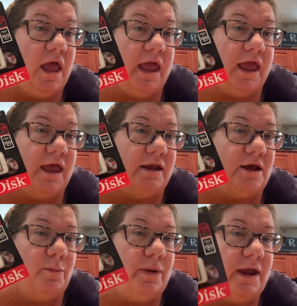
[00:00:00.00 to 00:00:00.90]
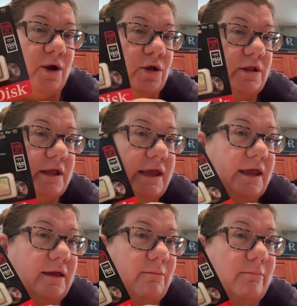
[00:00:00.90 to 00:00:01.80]
and
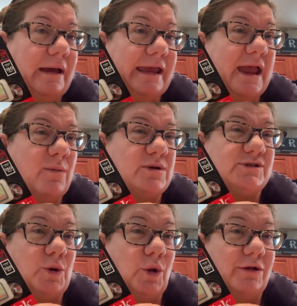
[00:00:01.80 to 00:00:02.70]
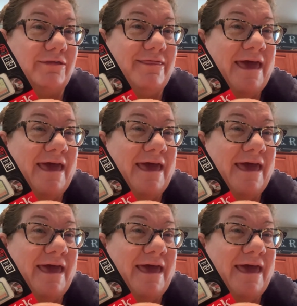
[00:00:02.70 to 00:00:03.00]
apparently my camera's cooler than